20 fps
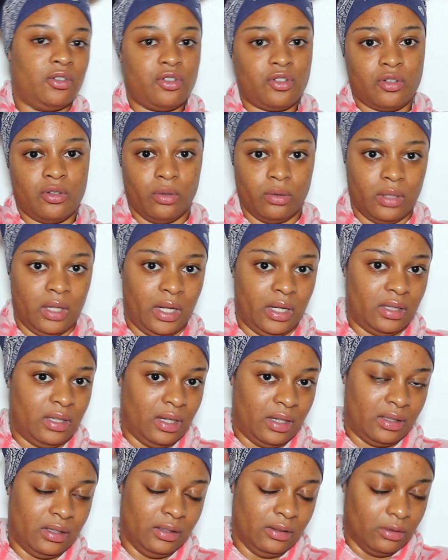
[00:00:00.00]
just don't like
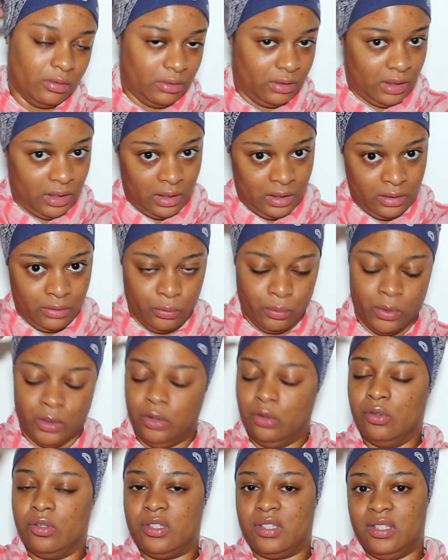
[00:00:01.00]
that little thing when
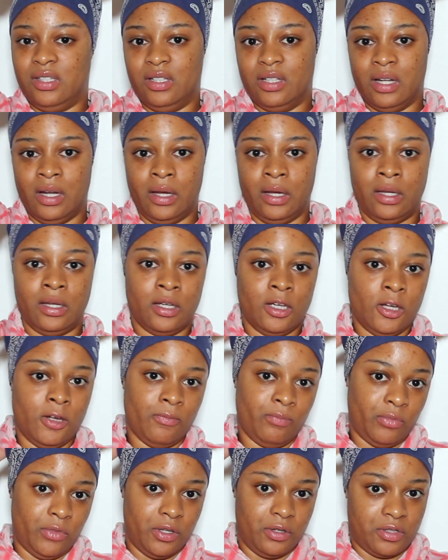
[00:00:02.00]
you see like
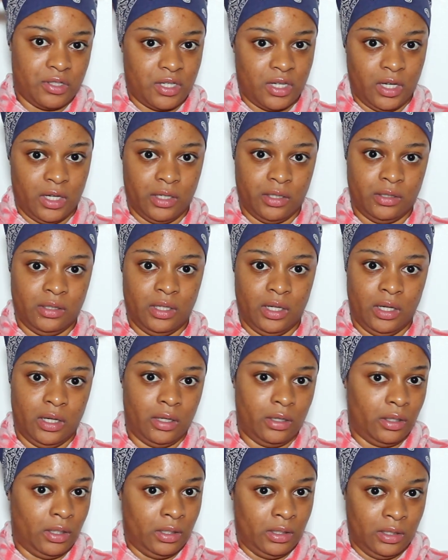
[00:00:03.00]
there's hair
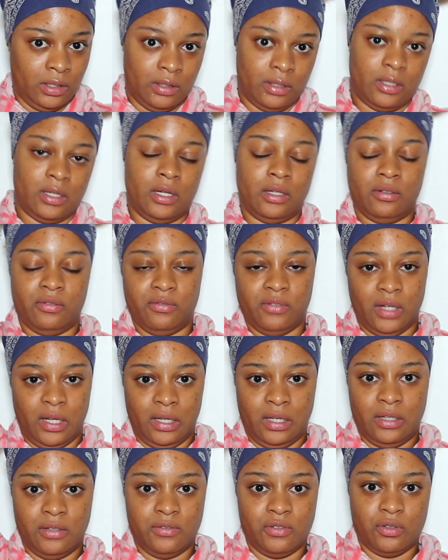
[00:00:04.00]
there and it kind of like
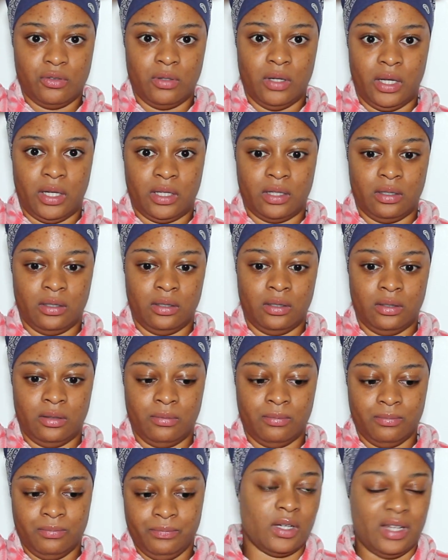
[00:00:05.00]
gives you like a
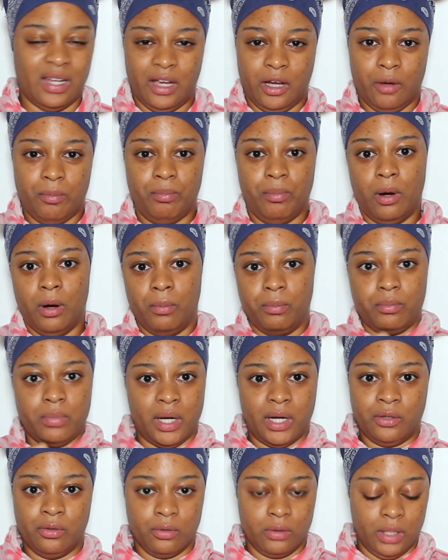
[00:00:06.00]
bump.
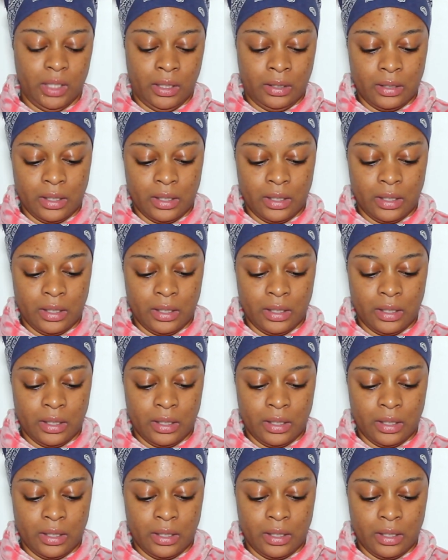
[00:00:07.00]
I don't like